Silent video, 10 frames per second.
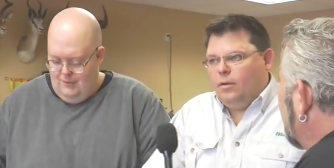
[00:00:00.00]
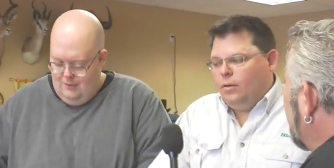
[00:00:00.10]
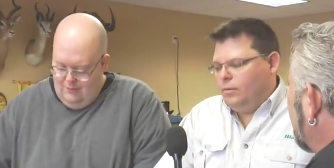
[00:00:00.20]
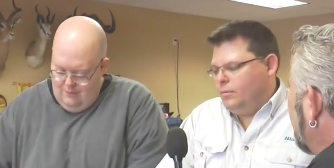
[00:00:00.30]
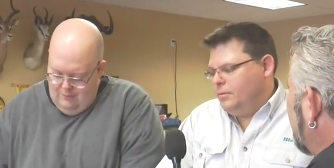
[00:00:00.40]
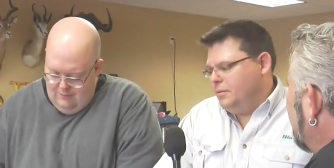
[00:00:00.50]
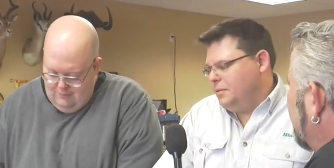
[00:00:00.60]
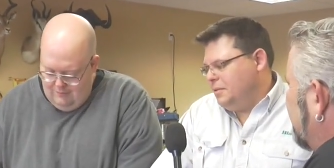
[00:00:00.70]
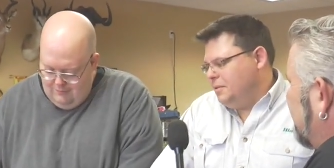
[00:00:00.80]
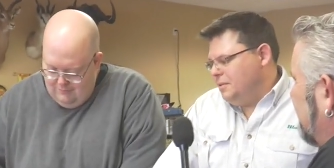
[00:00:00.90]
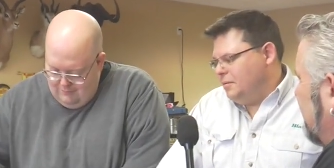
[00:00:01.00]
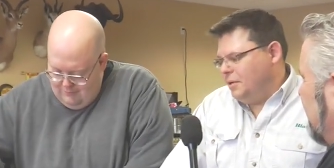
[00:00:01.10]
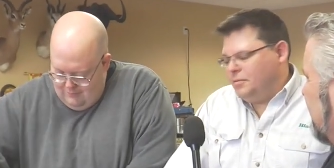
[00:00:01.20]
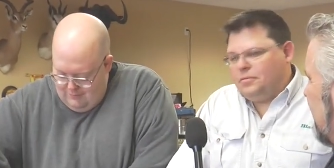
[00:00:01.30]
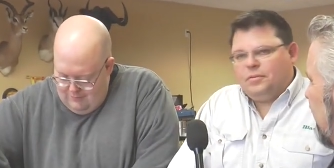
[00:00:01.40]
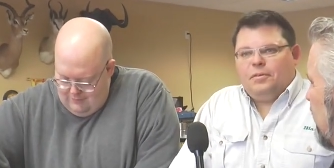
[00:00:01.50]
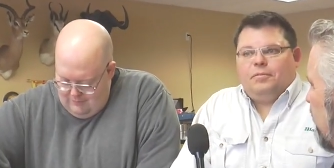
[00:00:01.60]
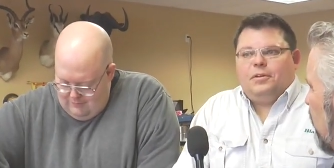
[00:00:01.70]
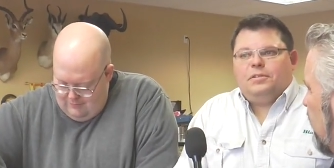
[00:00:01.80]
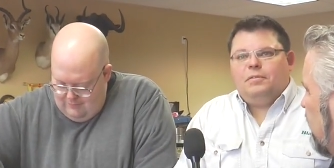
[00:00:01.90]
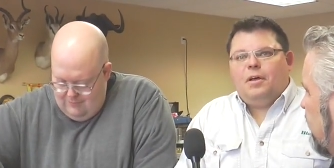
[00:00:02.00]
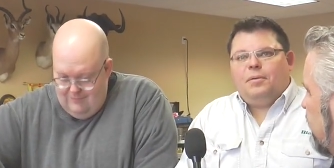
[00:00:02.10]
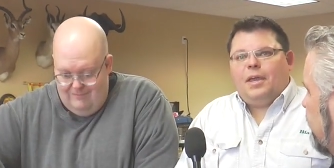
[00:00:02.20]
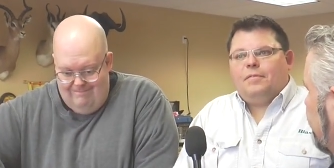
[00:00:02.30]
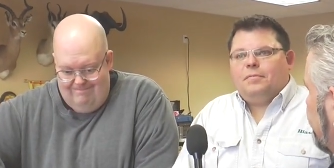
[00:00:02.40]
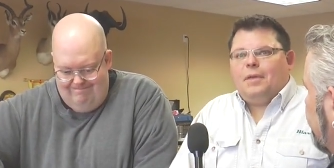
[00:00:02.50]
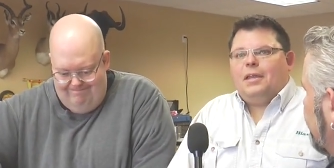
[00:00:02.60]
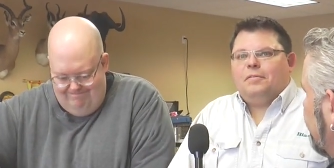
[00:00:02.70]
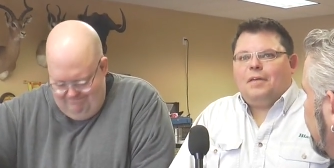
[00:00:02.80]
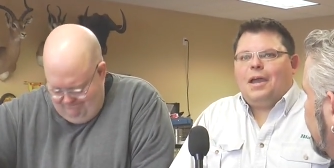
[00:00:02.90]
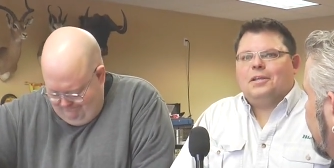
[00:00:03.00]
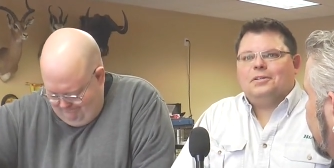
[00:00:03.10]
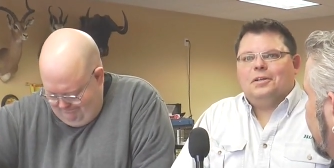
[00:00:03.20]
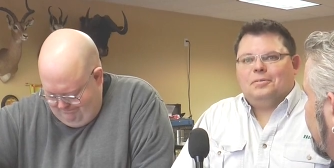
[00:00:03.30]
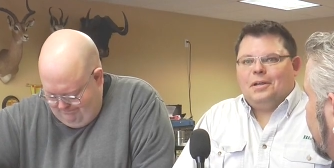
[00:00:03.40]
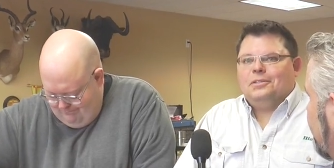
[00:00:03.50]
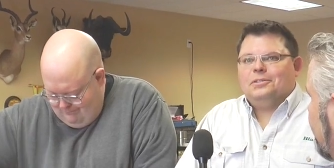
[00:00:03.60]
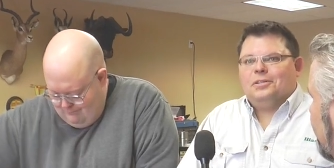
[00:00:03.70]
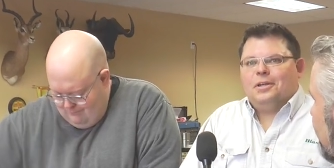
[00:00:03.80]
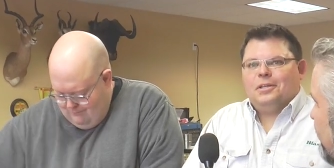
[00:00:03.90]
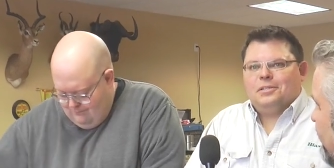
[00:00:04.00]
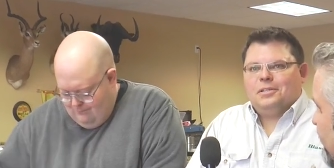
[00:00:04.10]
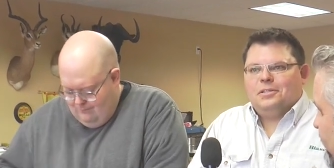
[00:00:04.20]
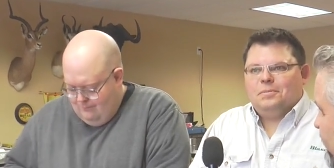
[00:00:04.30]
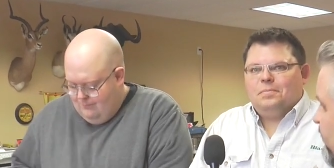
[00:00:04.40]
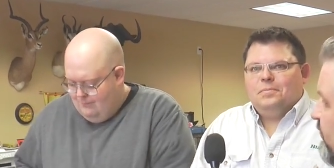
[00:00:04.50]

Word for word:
Speaker 1: Oh, well, first of all, we have to manufacture it and register it as a